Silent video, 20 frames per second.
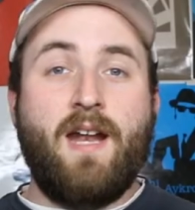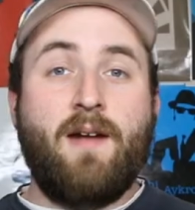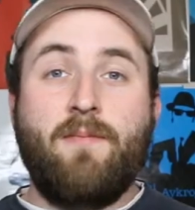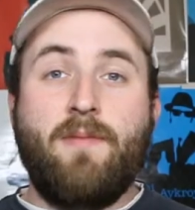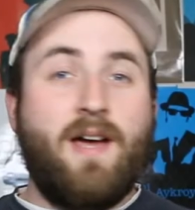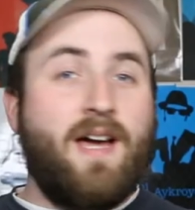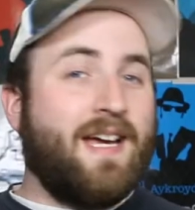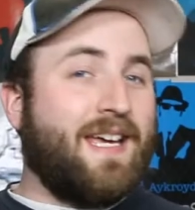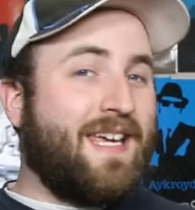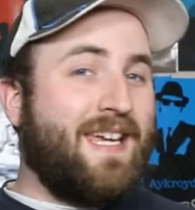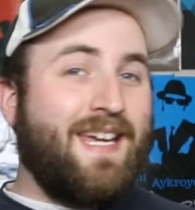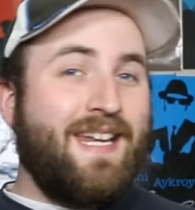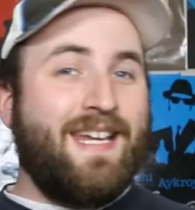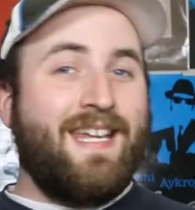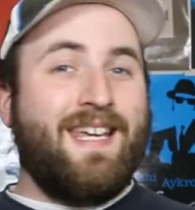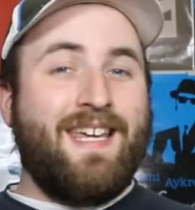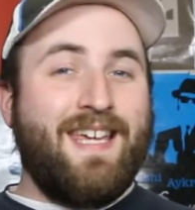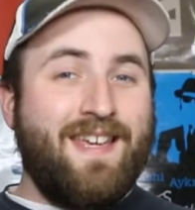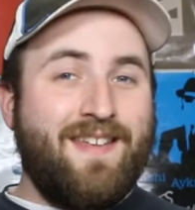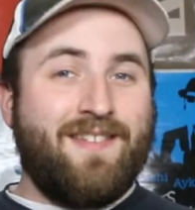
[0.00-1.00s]
And I'm not
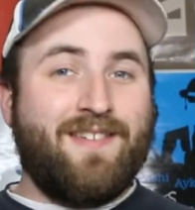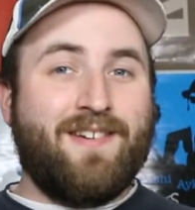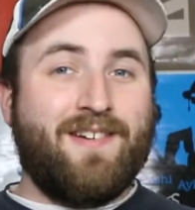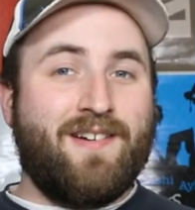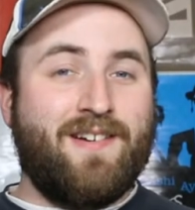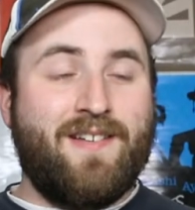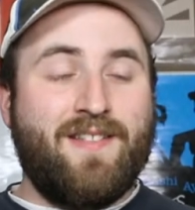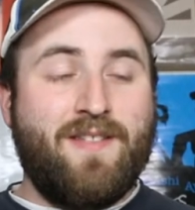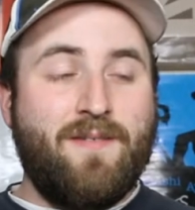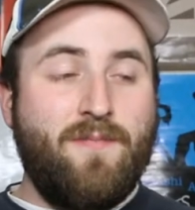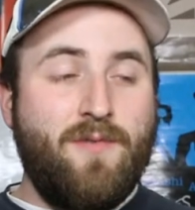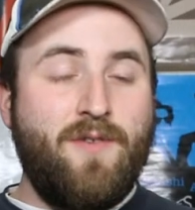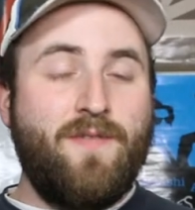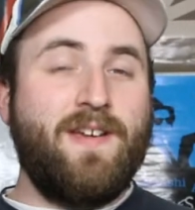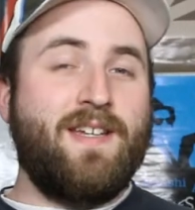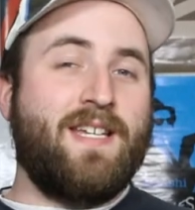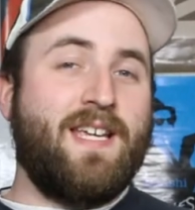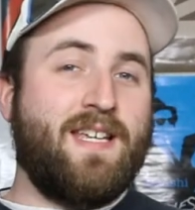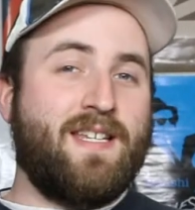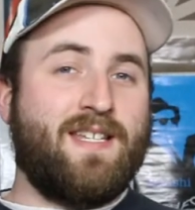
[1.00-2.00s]
kidding either, the
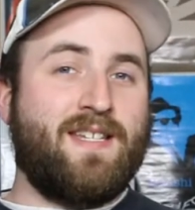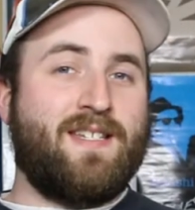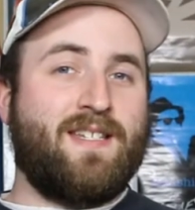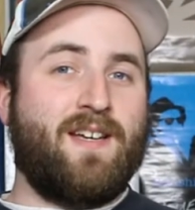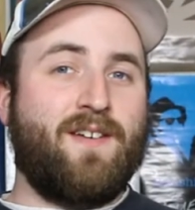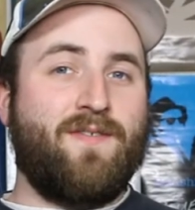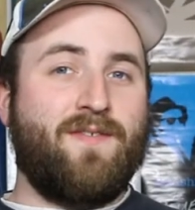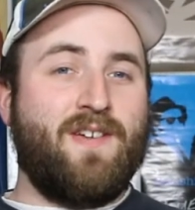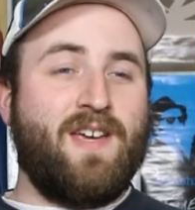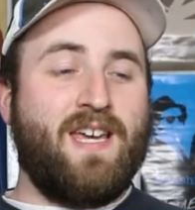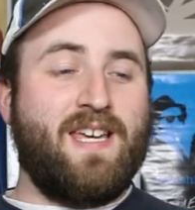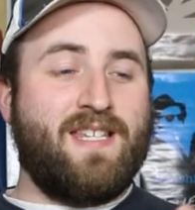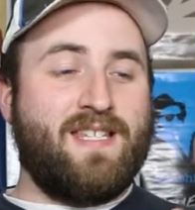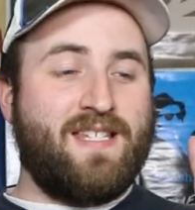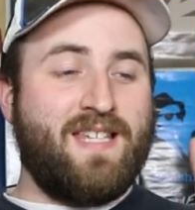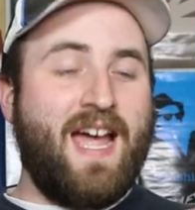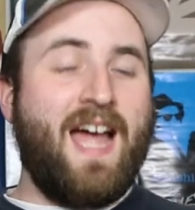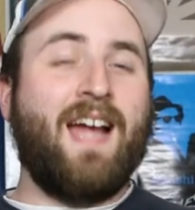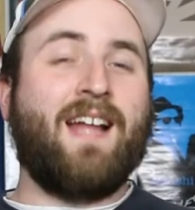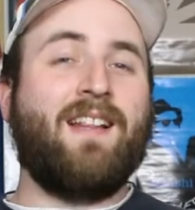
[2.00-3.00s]
movie takes itself
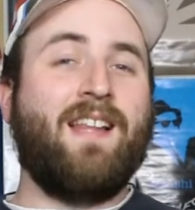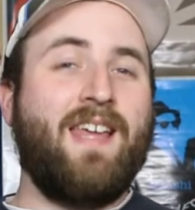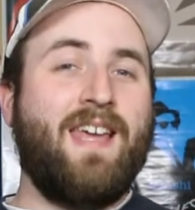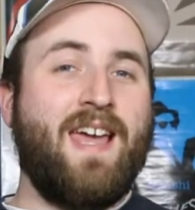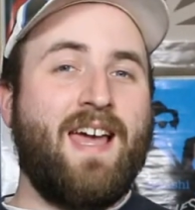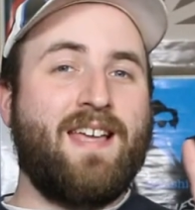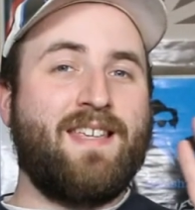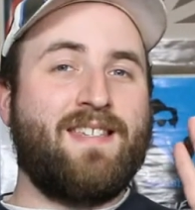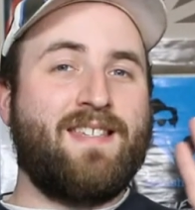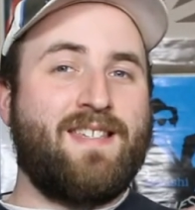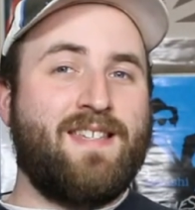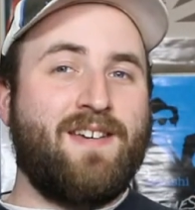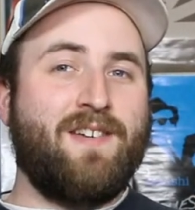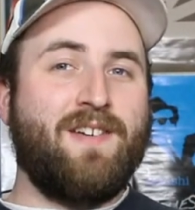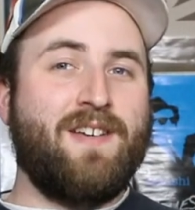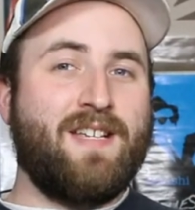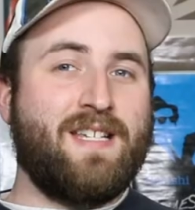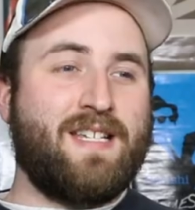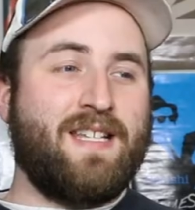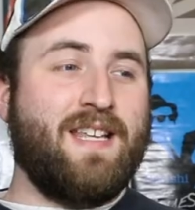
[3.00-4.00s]
exactly as
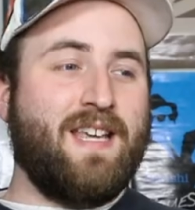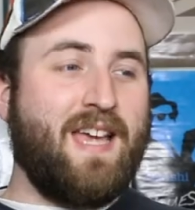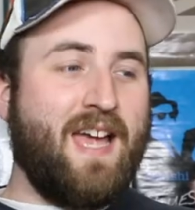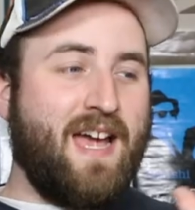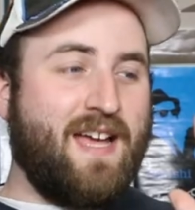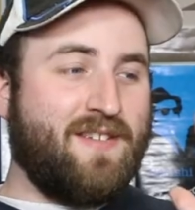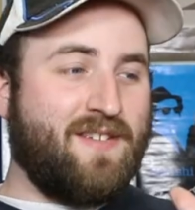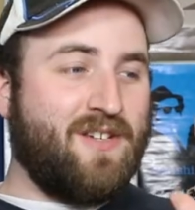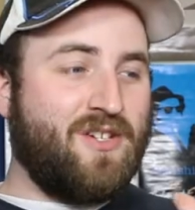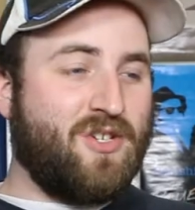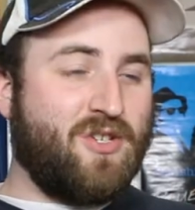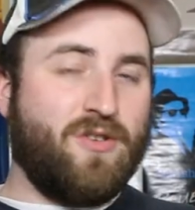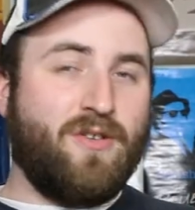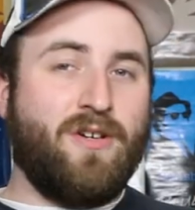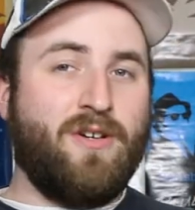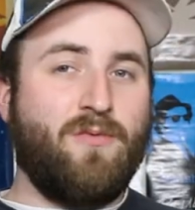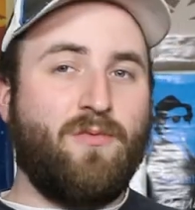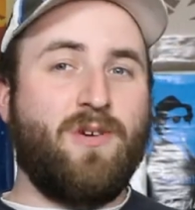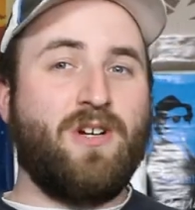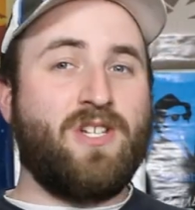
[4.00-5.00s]
seriously as it
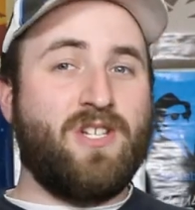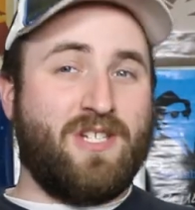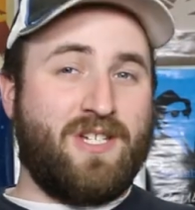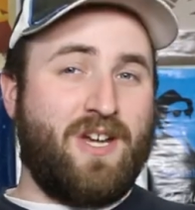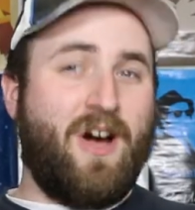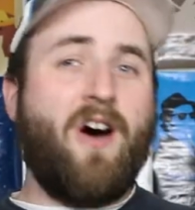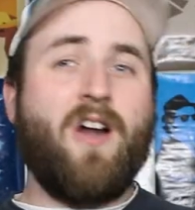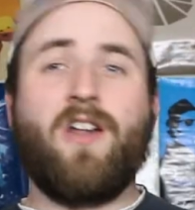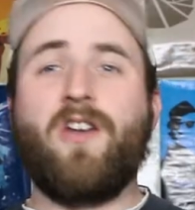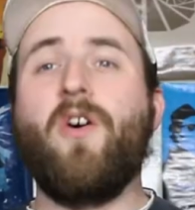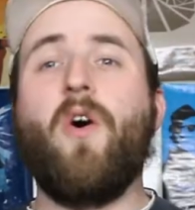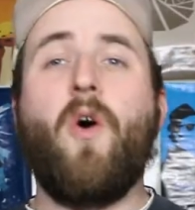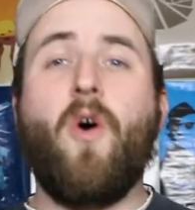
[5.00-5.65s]
should, which is not at